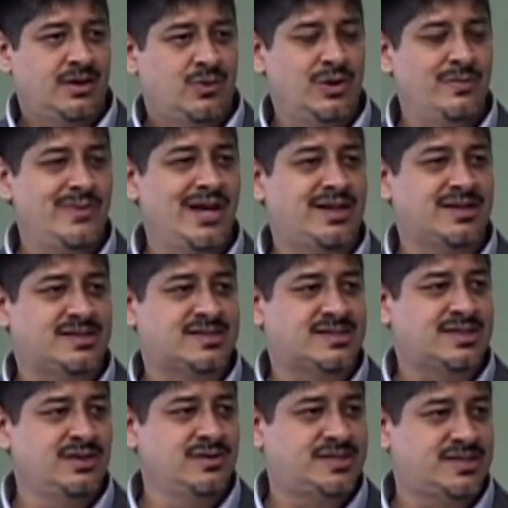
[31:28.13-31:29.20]
We make
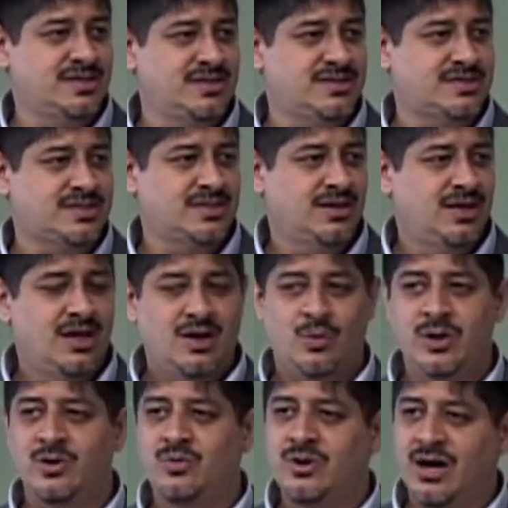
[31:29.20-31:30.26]
excuses.
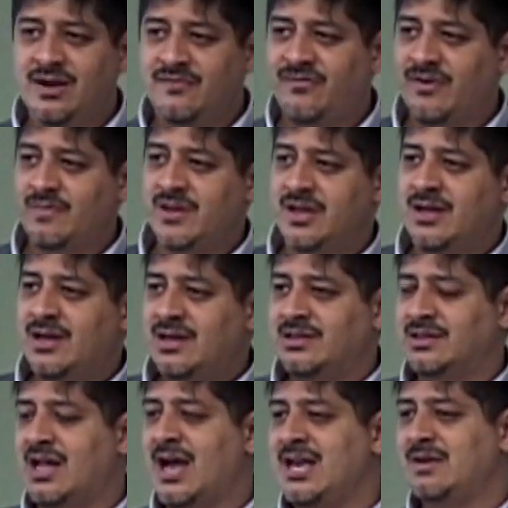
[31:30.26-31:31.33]
We run from the
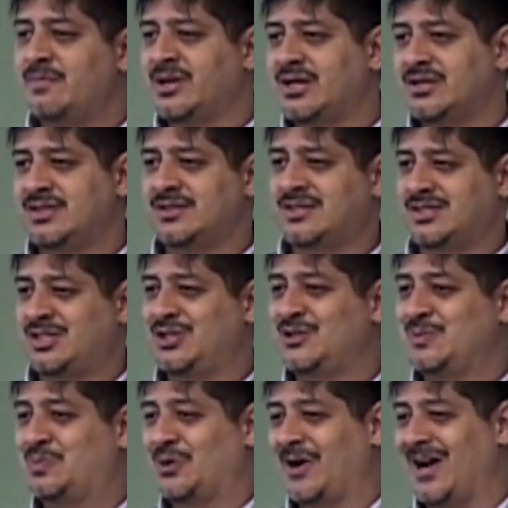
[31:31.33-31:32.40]
light because it's
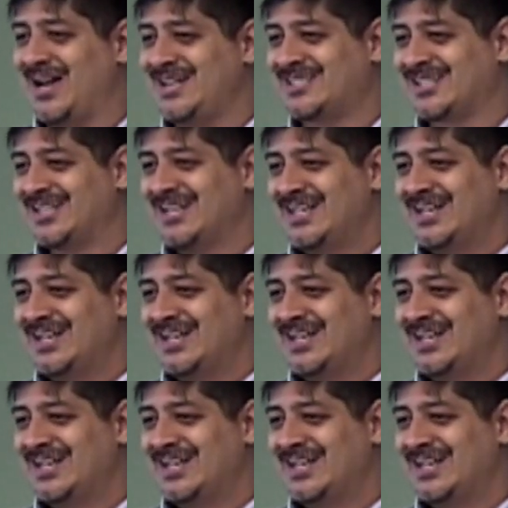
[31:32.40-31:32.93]
too bright.